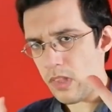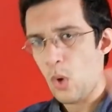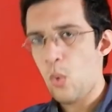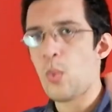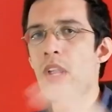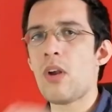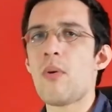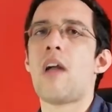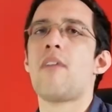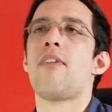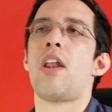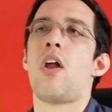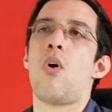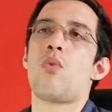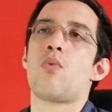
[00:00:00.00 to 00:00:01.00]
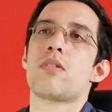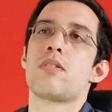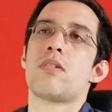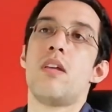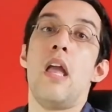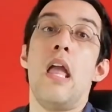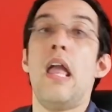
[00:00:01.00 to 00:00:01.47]
we arrive at
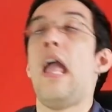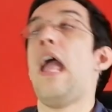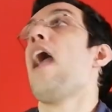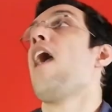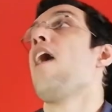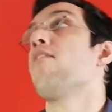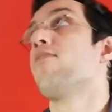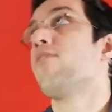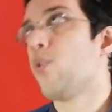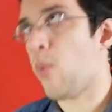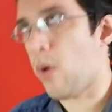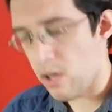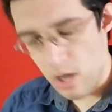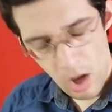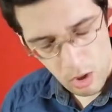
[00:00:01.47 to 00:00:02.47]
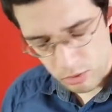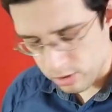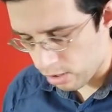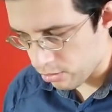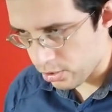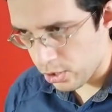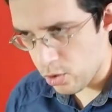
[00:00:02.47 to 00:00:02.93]
Hogwarts. Everyone knows
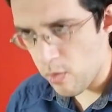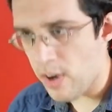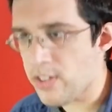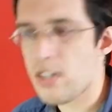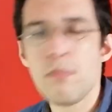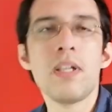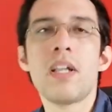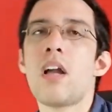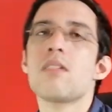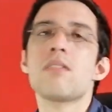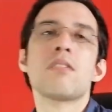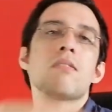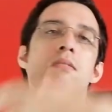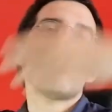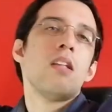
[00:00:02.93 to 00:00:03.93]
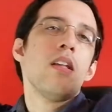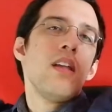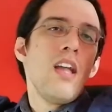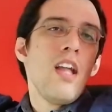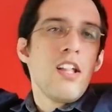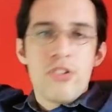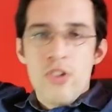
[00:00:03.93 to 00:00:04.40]
our situation because
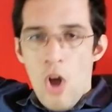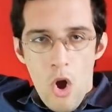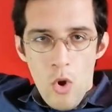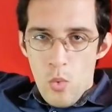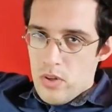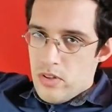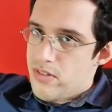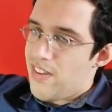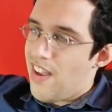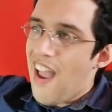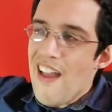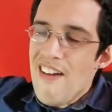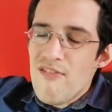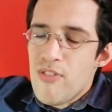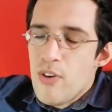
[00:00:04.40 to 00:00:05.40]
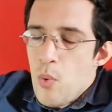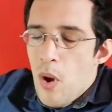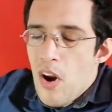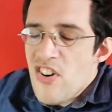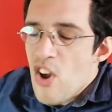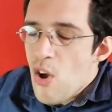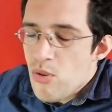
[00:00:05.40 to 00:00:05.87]
it's Hogwarts.
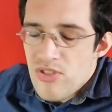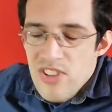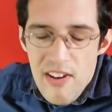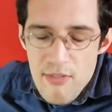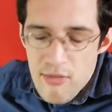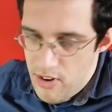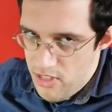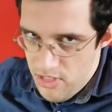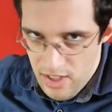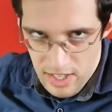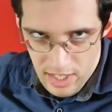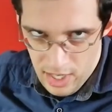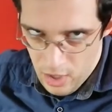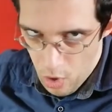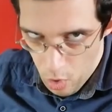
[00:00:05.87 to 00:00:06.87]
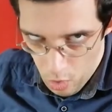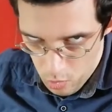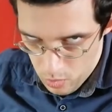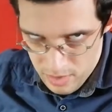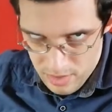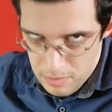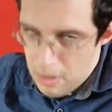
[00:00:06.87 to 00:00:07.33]
Everyone knows everything in
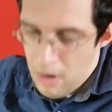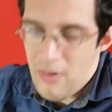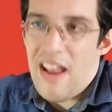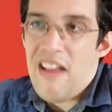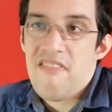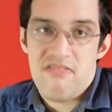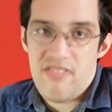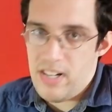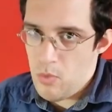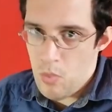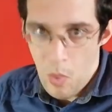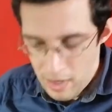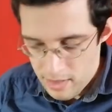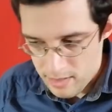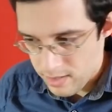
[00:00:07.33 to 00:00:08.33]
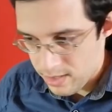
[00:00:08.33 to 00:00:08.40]
Hogwarts about everyone.